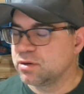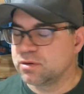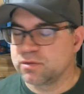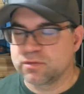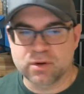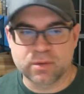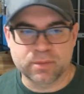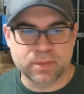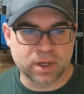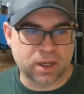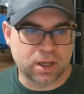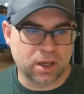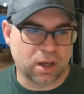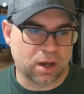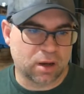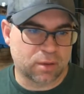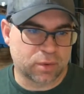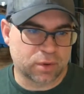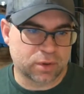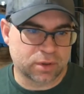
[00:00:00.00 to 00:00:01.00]
from my
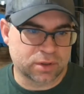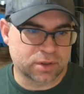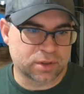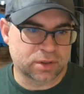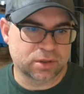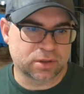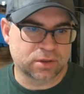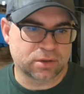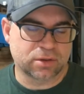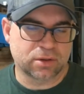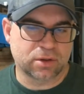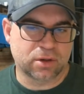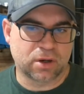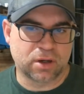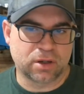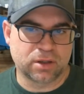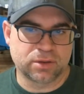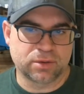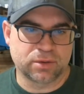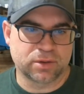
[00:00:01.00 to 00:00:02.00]
cameras
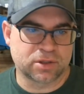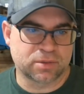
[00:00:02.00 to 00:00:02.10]
onto a